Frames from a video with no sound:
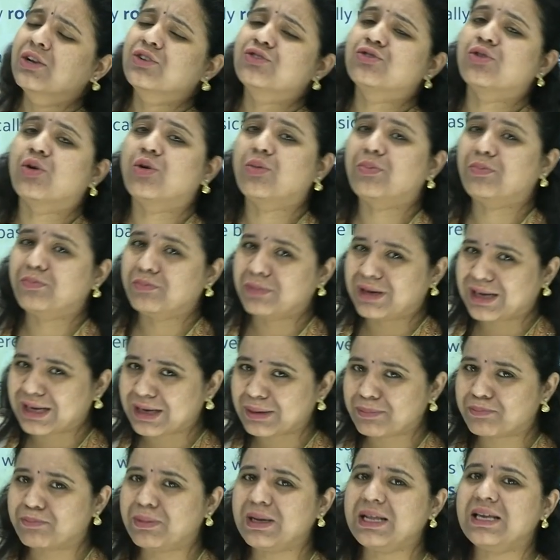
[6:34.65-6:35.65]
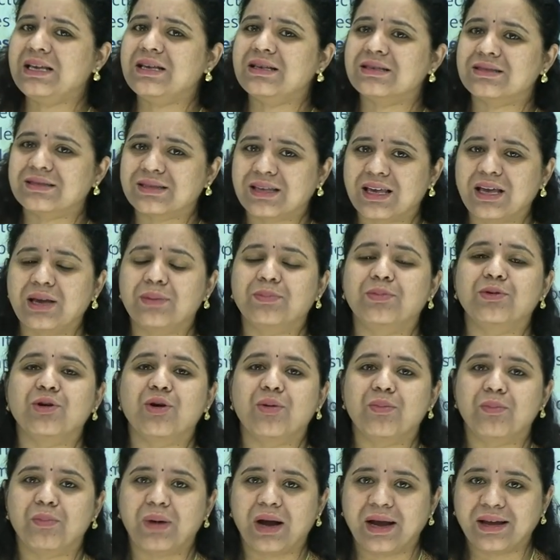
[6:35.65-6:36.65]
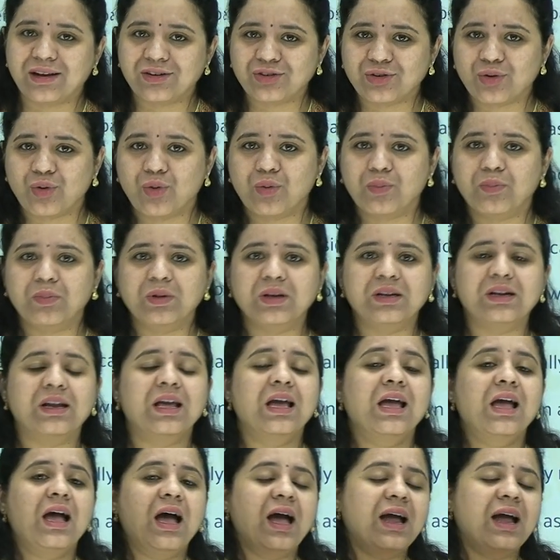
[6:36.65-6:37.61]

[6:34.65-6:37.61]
So please keep your mind open